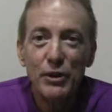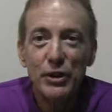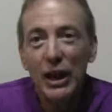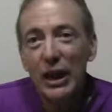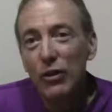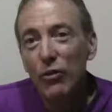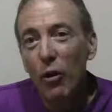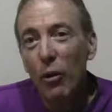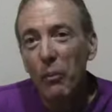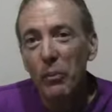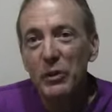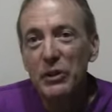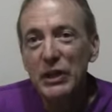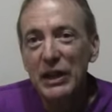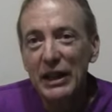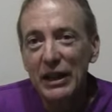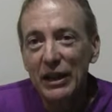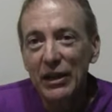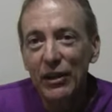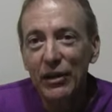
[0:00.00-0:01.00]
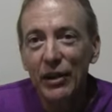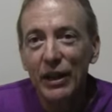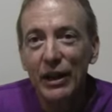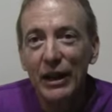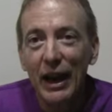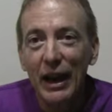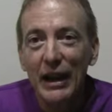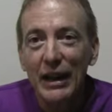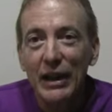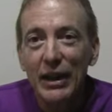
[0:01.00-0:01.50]
which I don't particularly
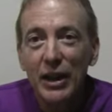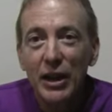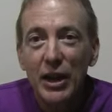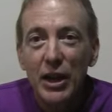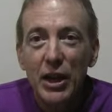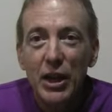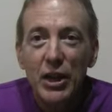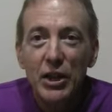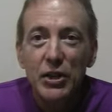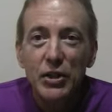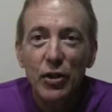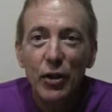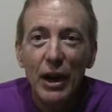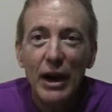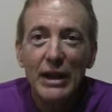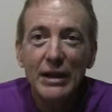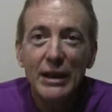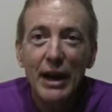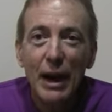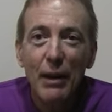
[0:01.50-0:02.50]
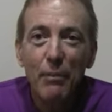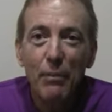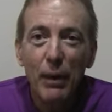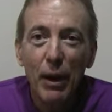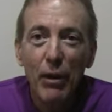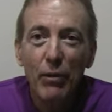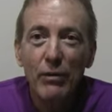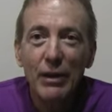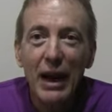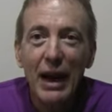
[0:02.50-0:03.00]
like. So I
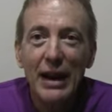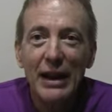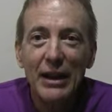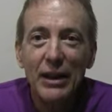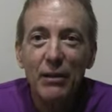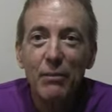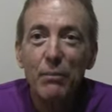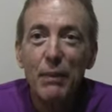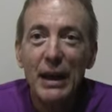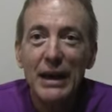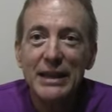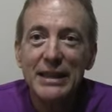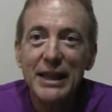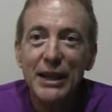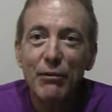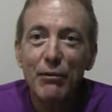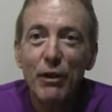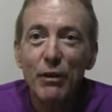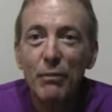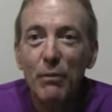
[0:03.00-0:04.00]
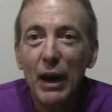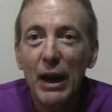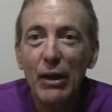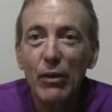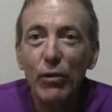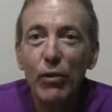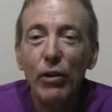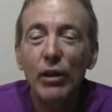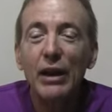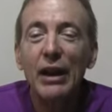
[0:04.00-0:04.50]
plug that in and mix it with my
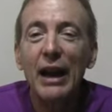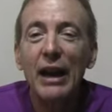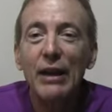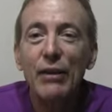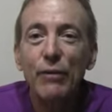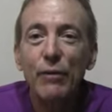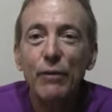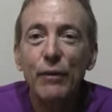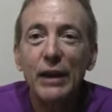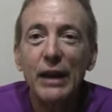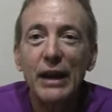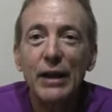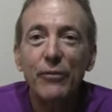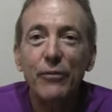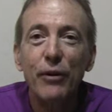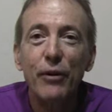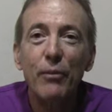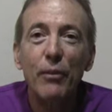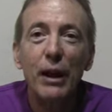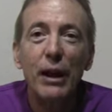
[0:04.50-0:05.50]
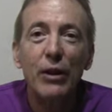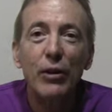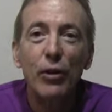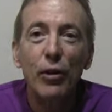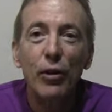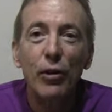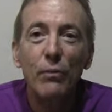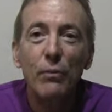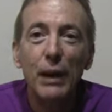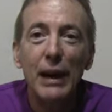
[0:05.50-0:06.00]
own live feed from my
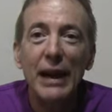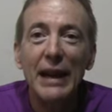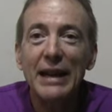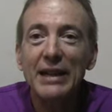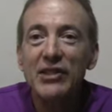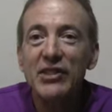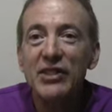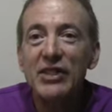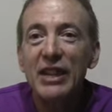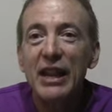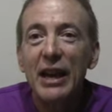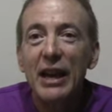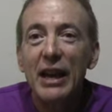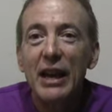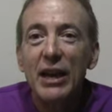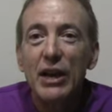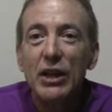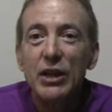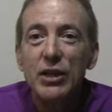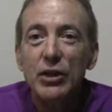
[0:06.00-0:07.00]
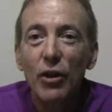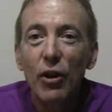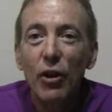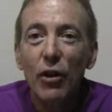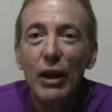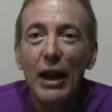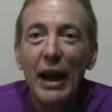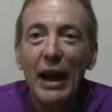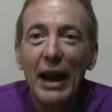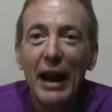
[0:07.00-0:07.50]
own bass,
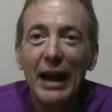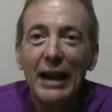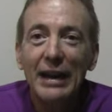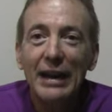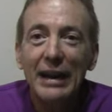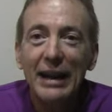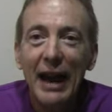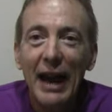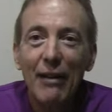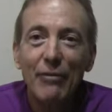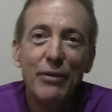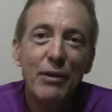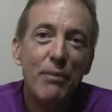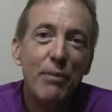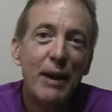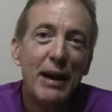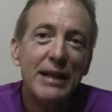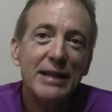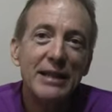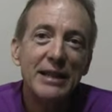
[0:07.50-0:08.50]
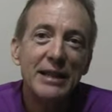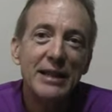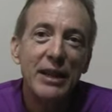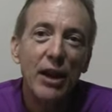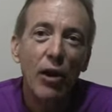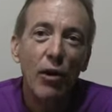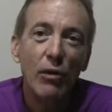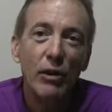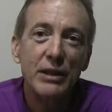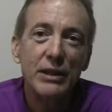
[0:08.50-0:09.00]
so that I can have the bass as
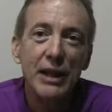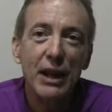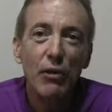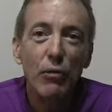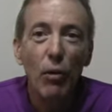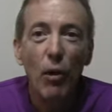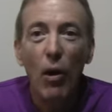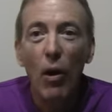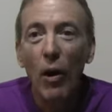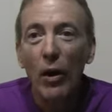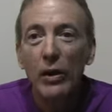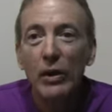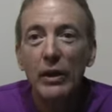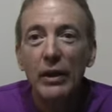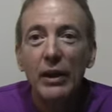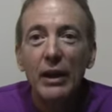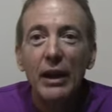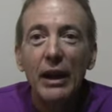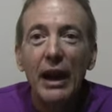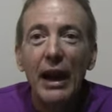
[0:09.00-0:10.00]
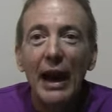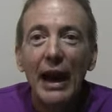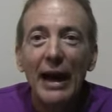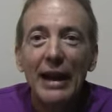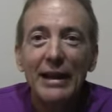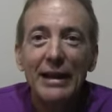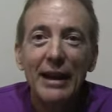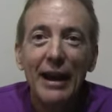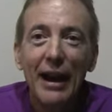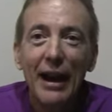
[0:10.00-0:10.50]
loud as I want.
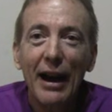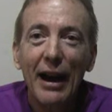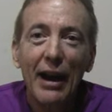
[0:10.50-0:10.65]
And